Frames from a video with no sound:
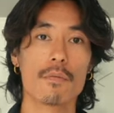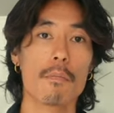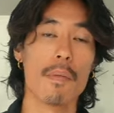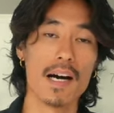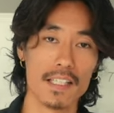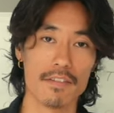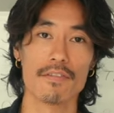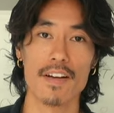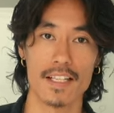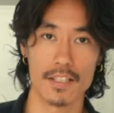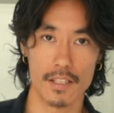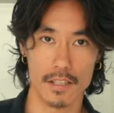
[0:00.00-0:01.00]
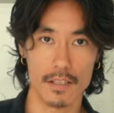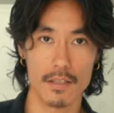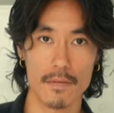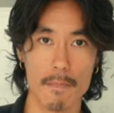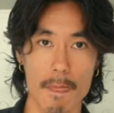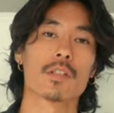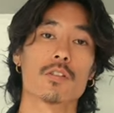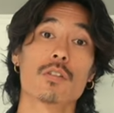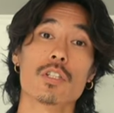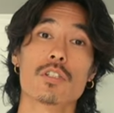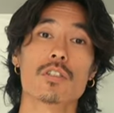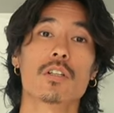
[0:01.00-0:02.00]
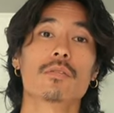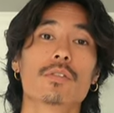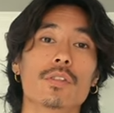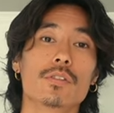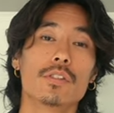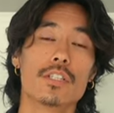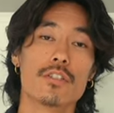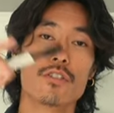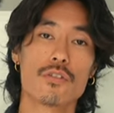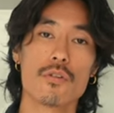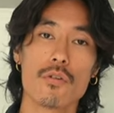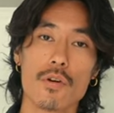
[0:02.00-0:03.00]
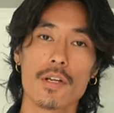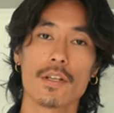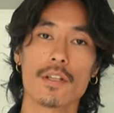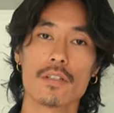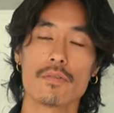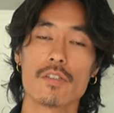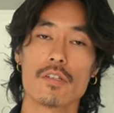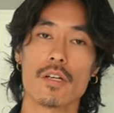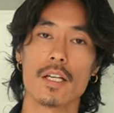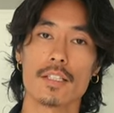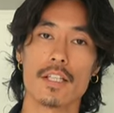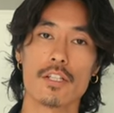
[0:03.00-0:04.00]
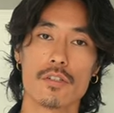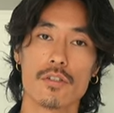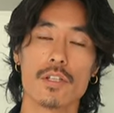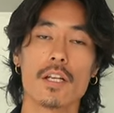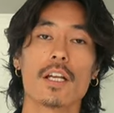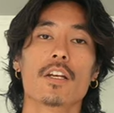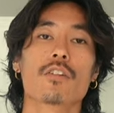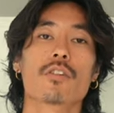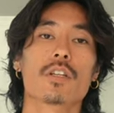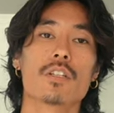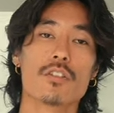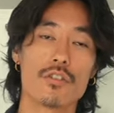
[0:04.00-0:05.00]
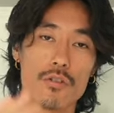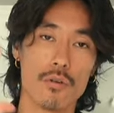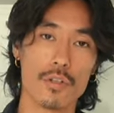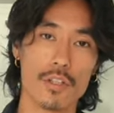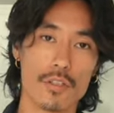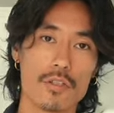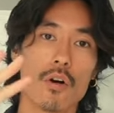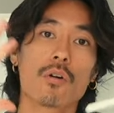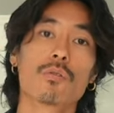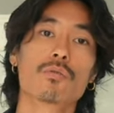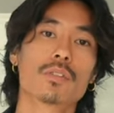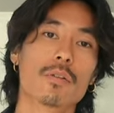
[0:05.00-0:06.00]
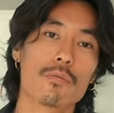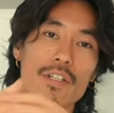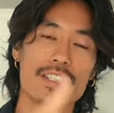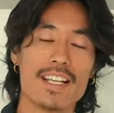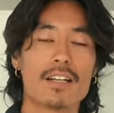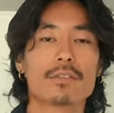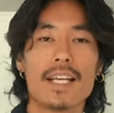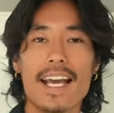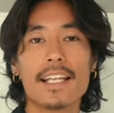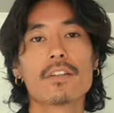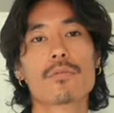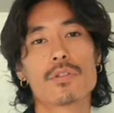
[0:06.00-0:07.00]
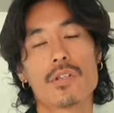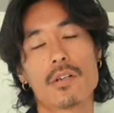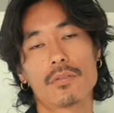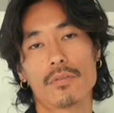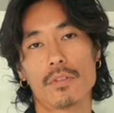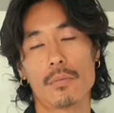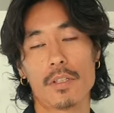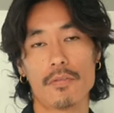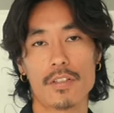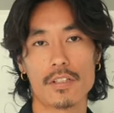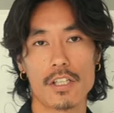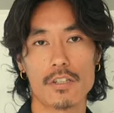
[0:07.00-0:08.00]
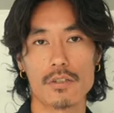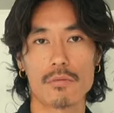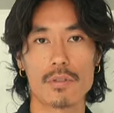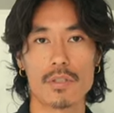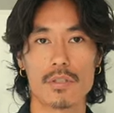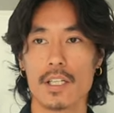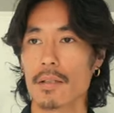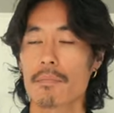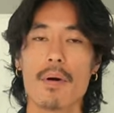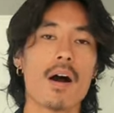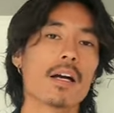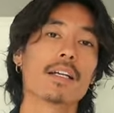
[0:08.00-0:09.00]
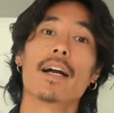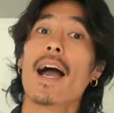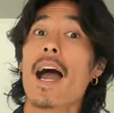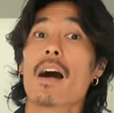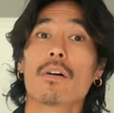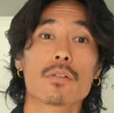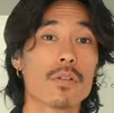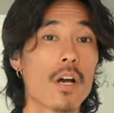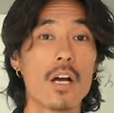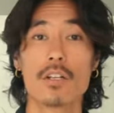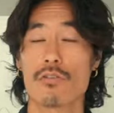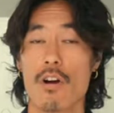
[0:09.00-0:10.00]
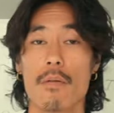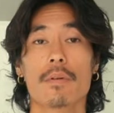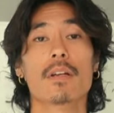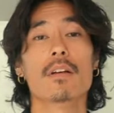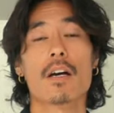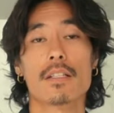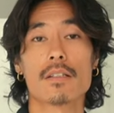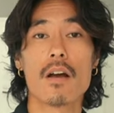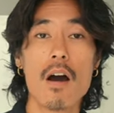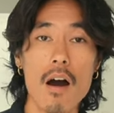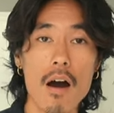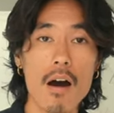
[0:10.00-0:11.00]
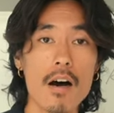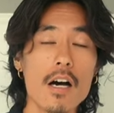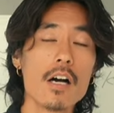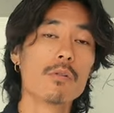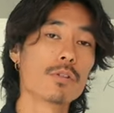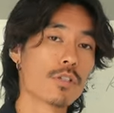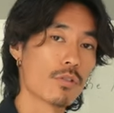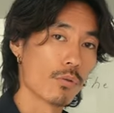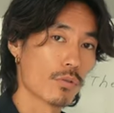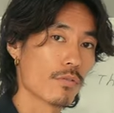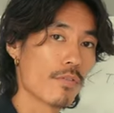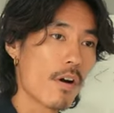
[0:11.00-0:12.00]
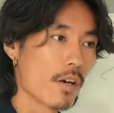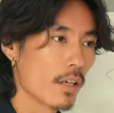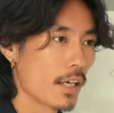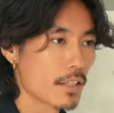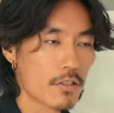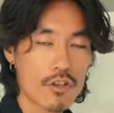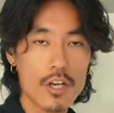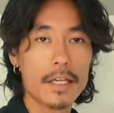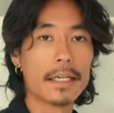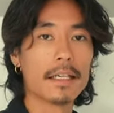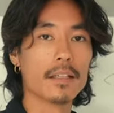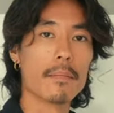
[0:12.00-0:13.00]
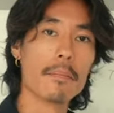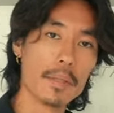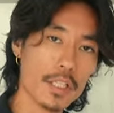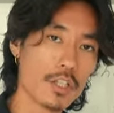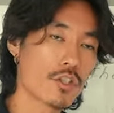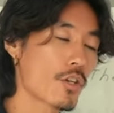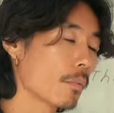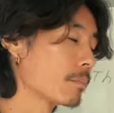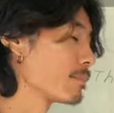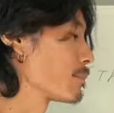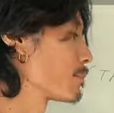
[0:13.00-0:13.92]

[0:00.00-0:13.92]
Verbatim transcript: manifest it. So instead of you enjoying this visualization, and then you can enjoy this goal, the result, and the result of the manifestation, which is like buying a house, driving a nice car, which is also fine, like chilling in the beach.